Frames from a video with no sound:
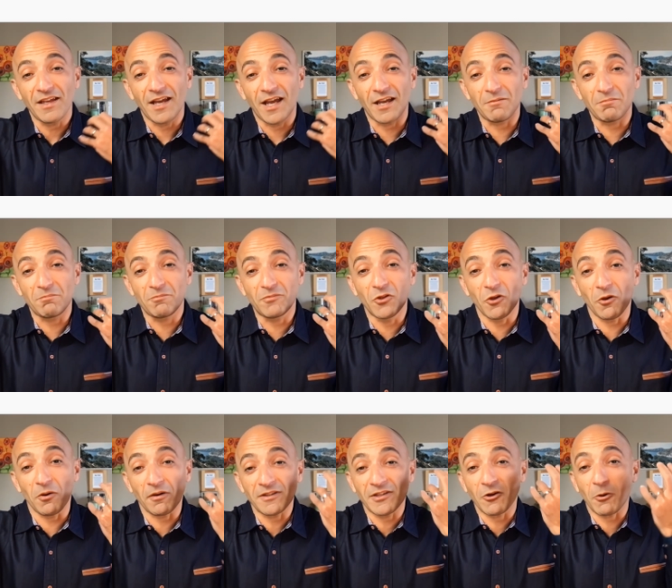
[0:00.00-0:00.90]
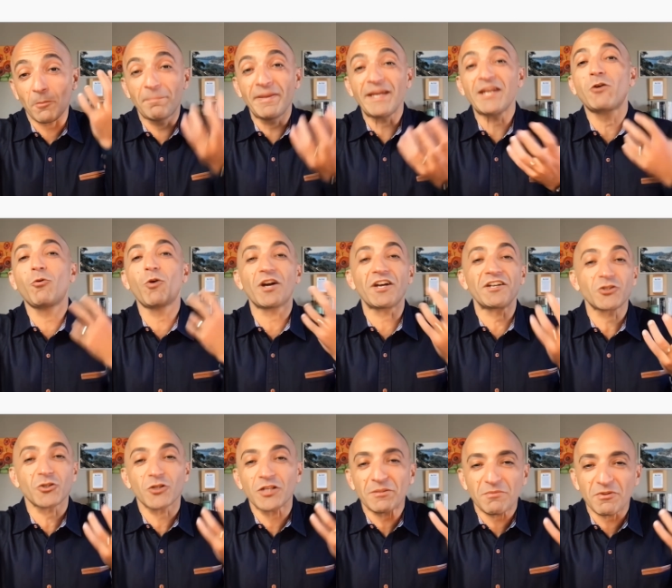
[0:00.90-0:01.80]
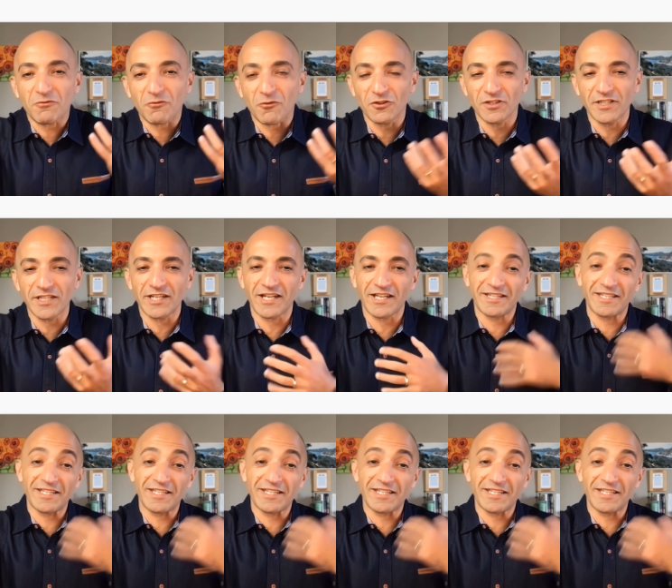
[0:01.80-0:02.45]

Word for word: their BigQuery treatment for data.